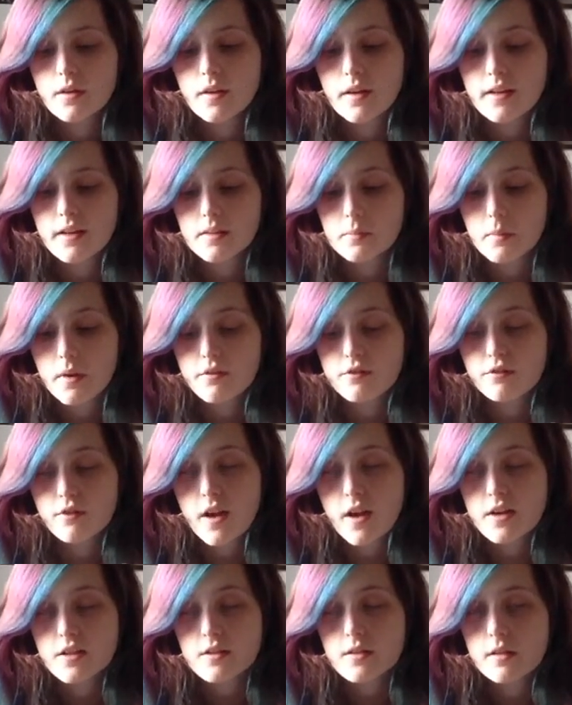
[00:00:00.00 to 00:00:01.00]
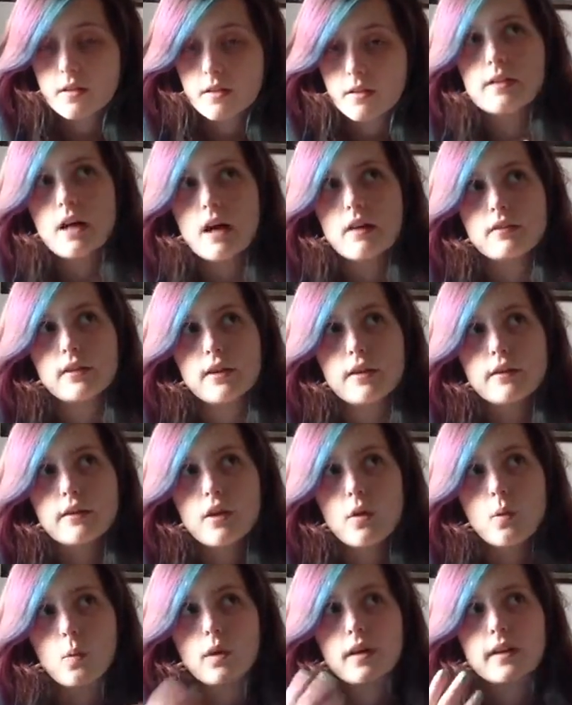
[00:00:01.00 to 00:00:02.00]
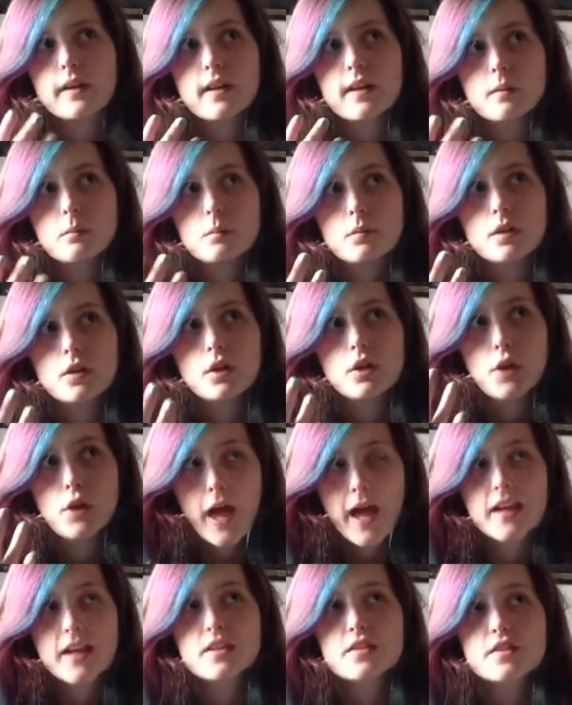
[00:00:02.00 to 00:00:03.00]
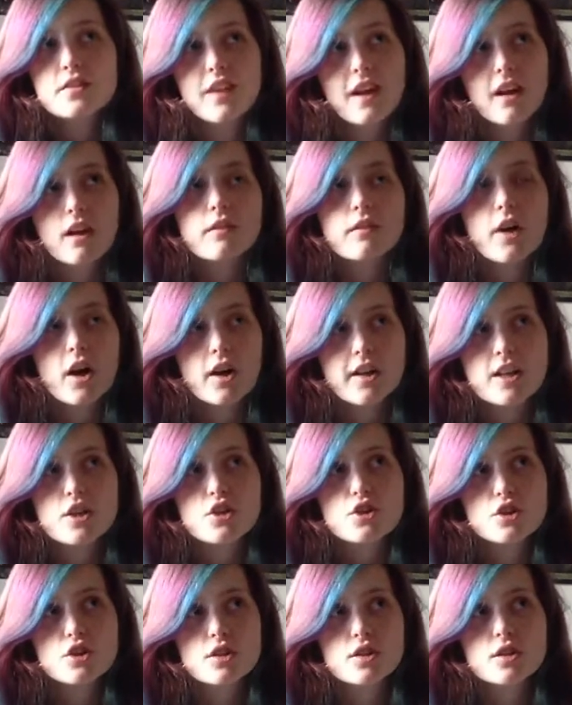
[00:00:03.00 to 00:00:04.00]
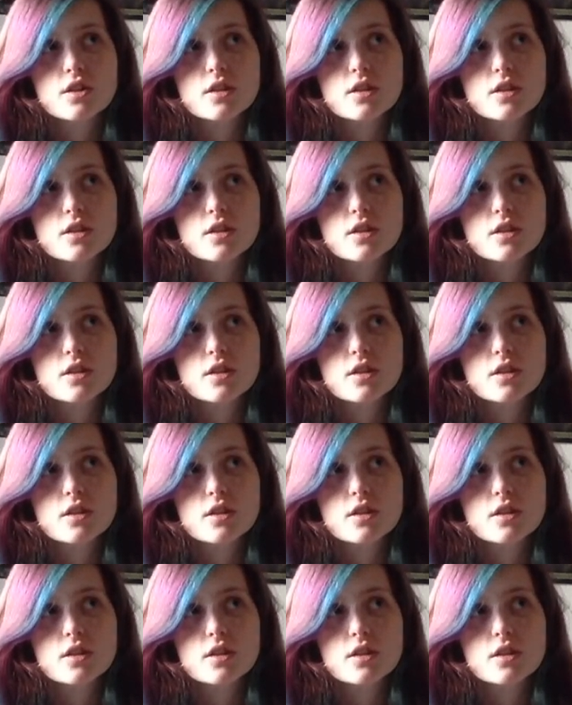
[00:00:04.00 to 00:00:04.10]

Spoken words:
is my friend. I've learned that William hates nail varnish,